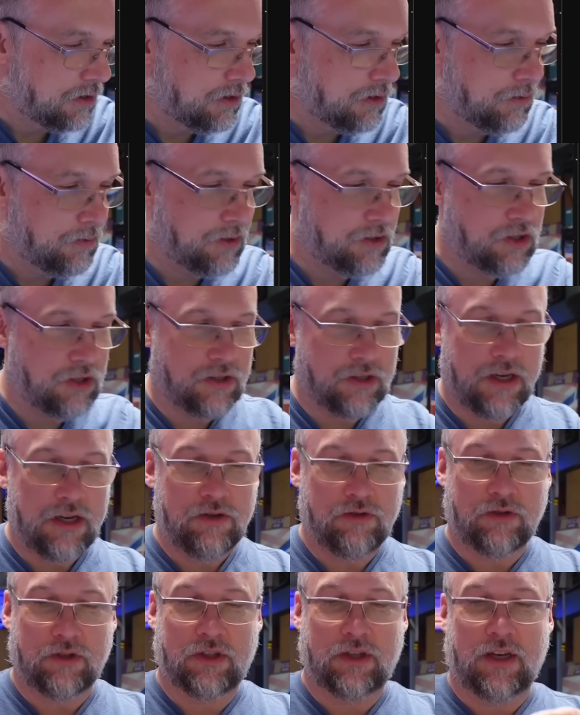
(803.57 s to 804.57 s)
which is
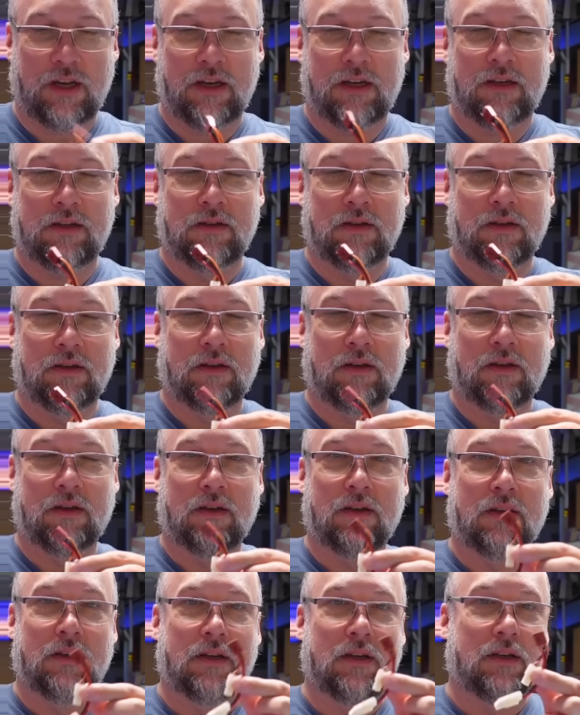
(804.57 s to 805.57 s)
interesting.
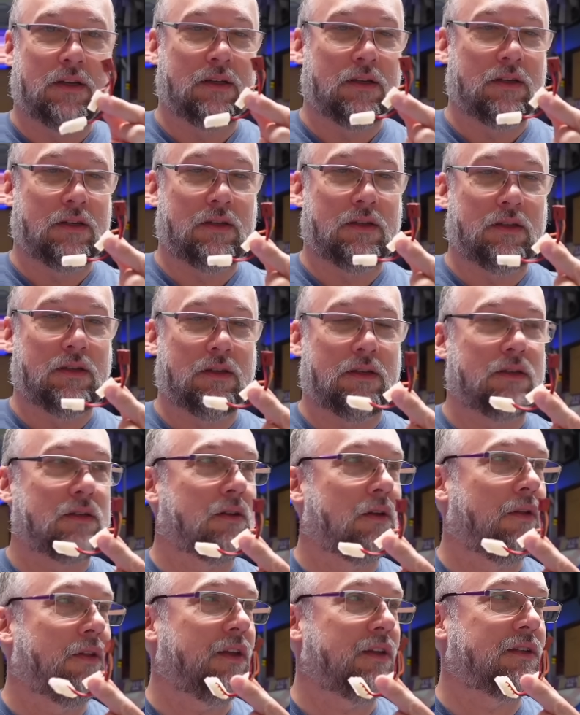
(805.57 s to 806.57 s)

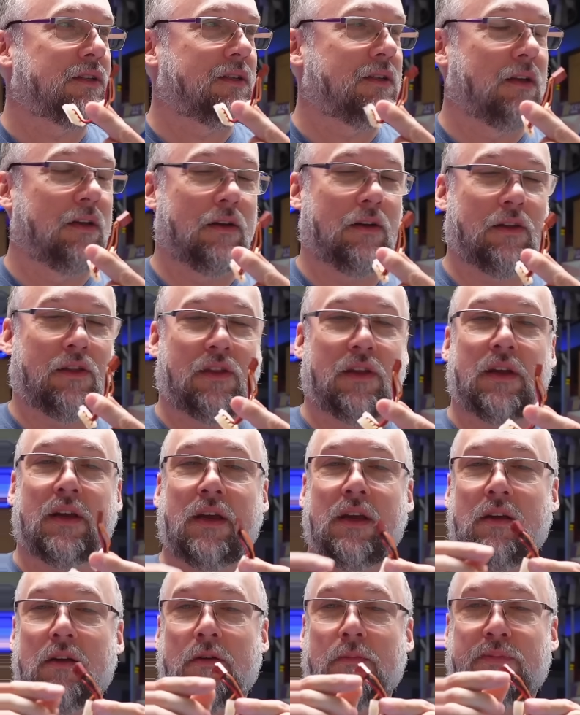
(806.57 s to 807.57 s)
So this little thing
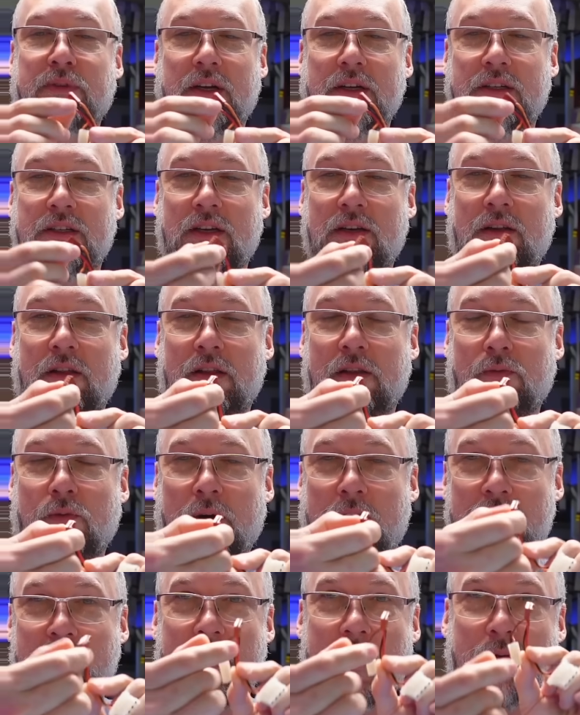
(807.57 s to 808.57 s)
here plugs into
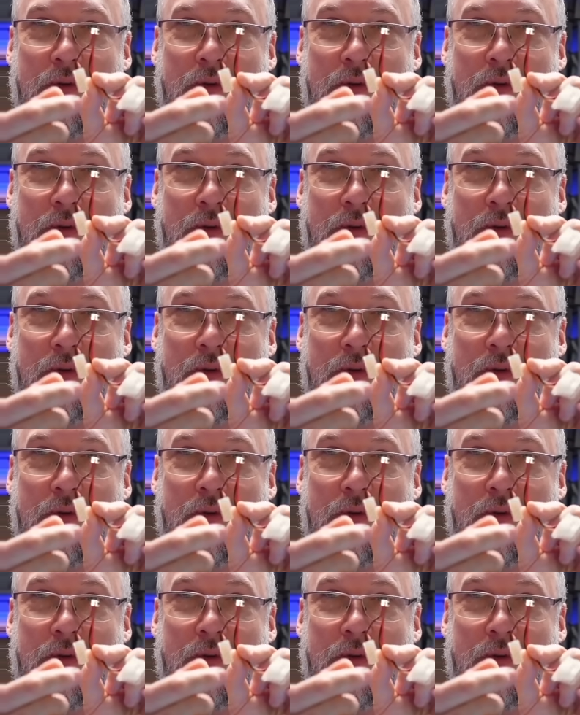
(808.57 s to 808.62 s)
what I thought